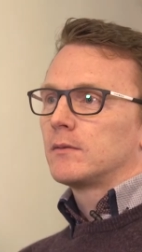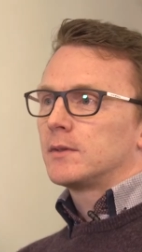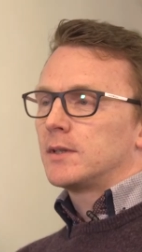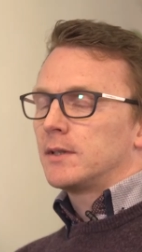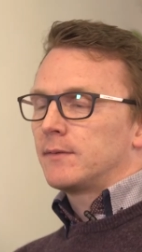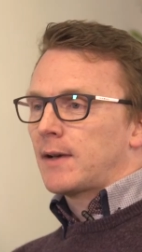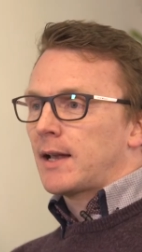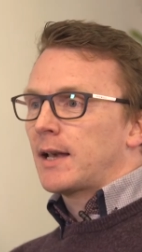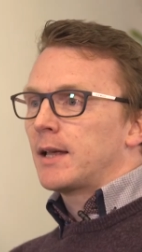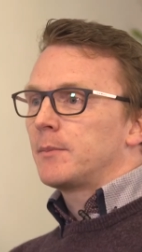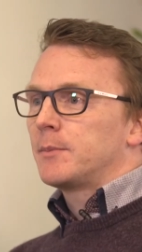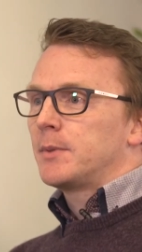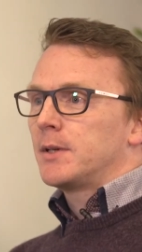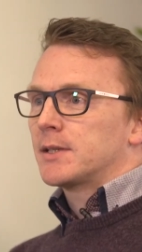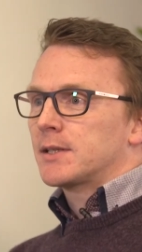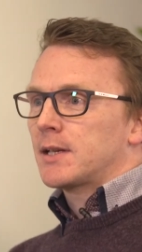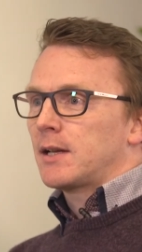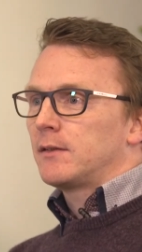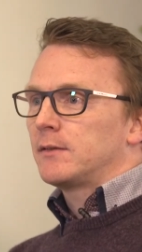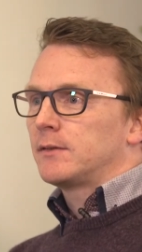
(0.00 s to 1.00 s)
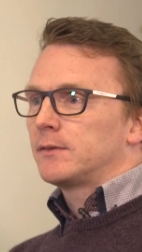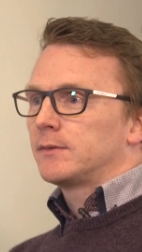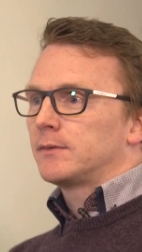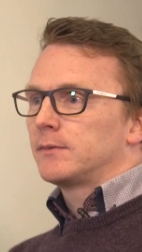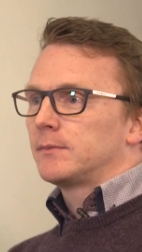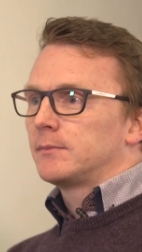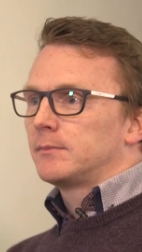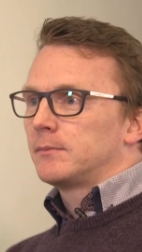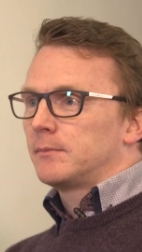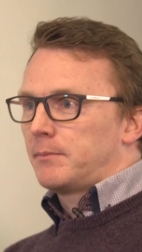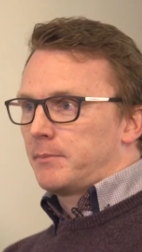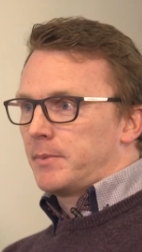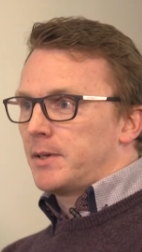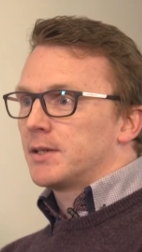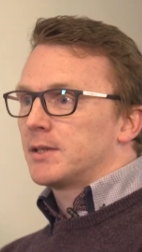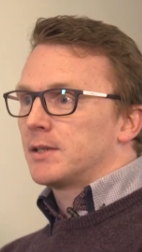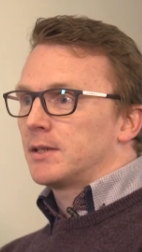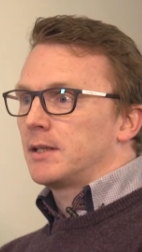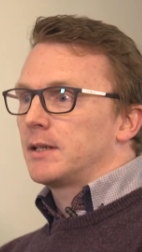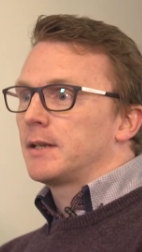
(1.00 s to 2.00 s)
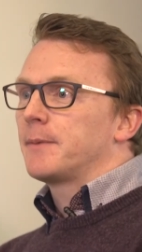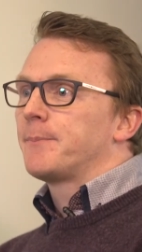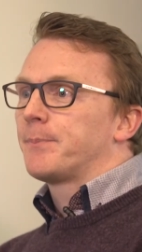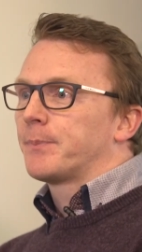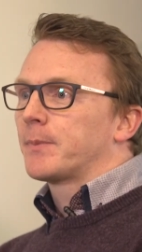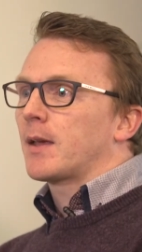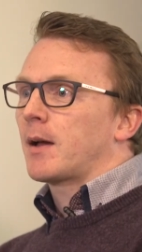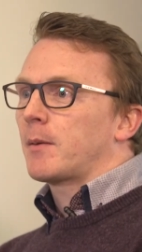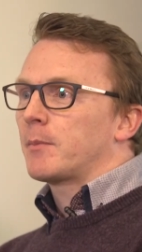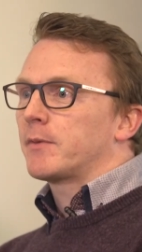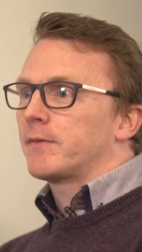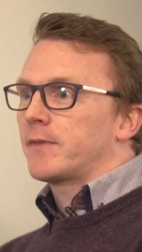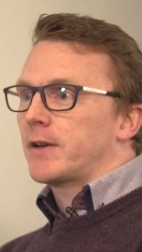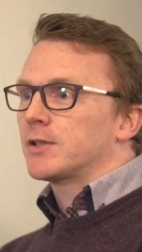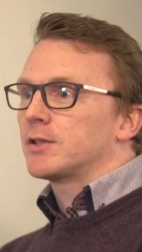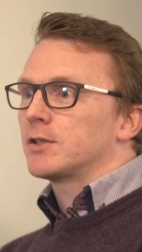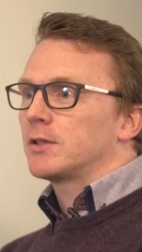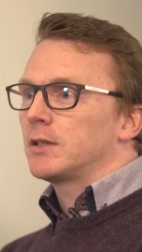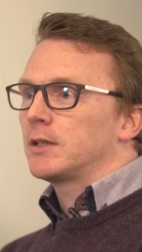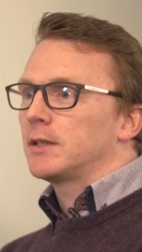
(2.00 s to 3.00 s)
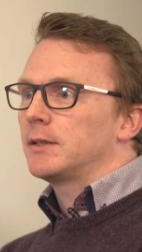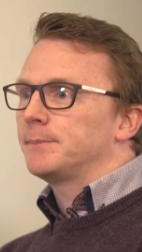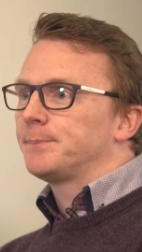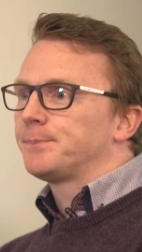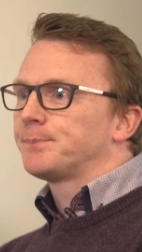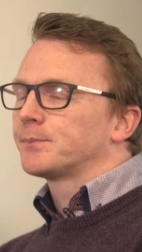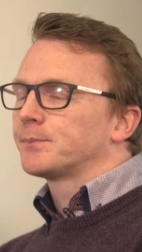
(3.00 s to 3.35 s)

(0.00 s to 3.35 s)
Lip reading: develop yourself personally and professionally.